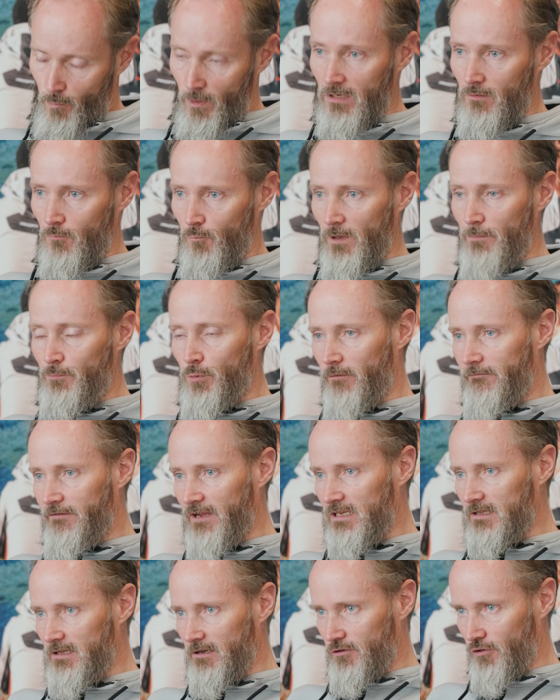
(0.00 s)
Well, we
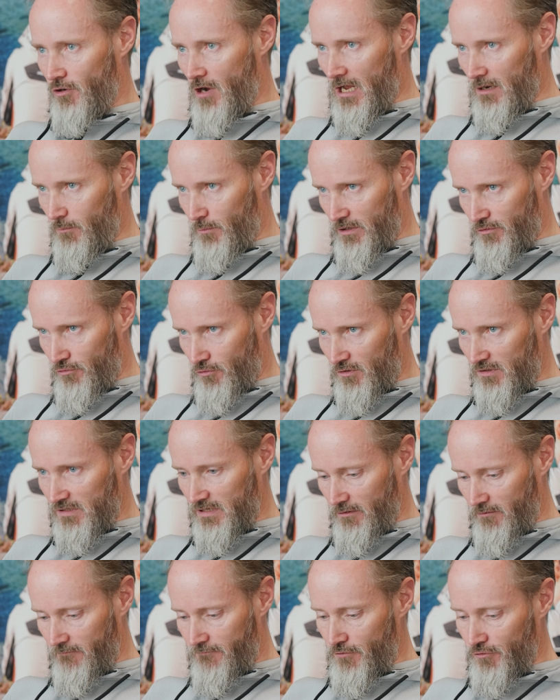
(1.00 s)
perfected the gull wing doors
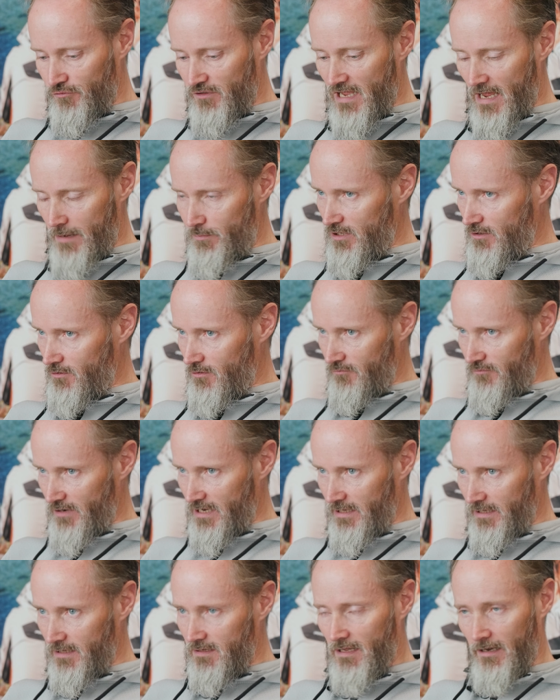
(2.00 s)
in the front cabin
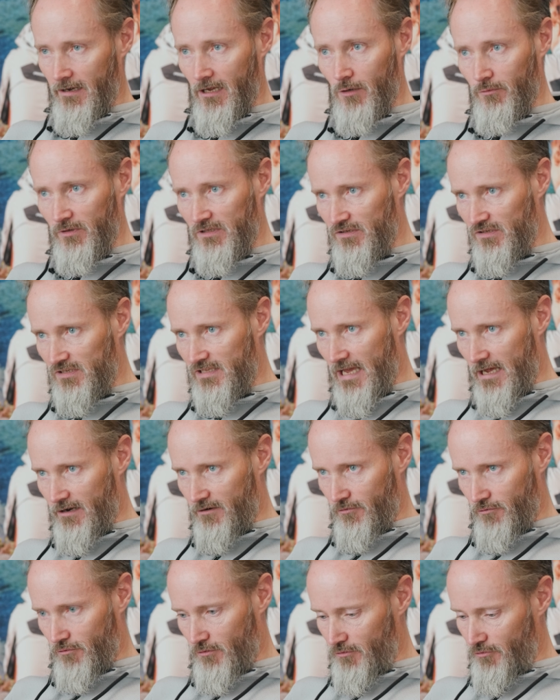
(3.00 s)
already, and now it's a
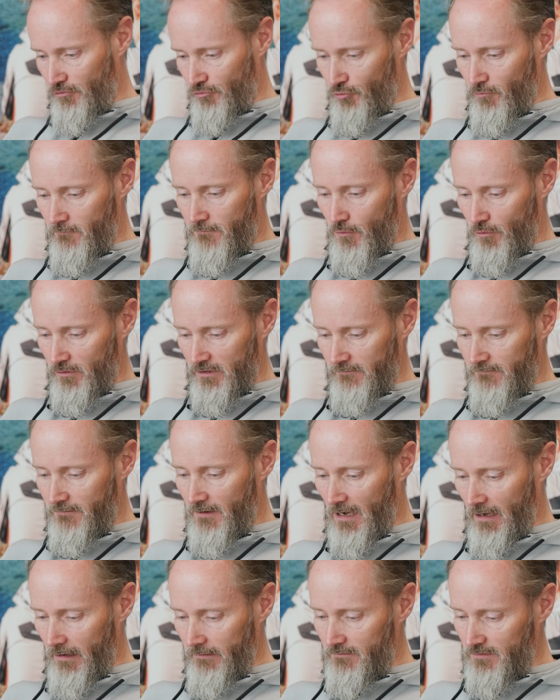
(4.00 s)
standard on the new
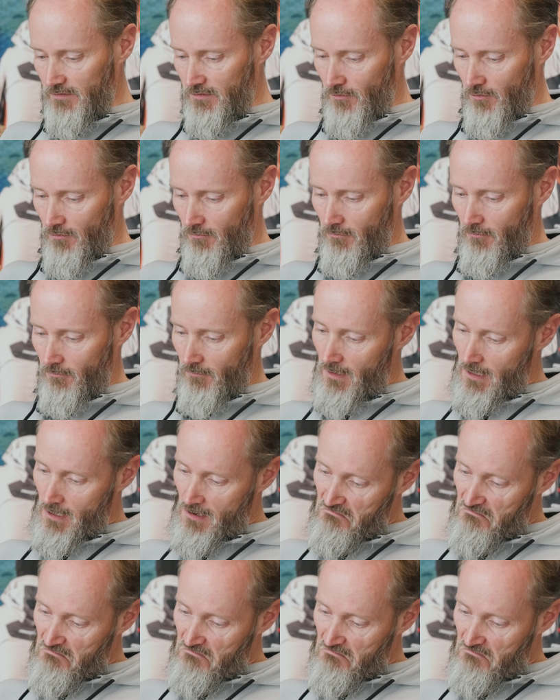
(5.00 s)
45, so,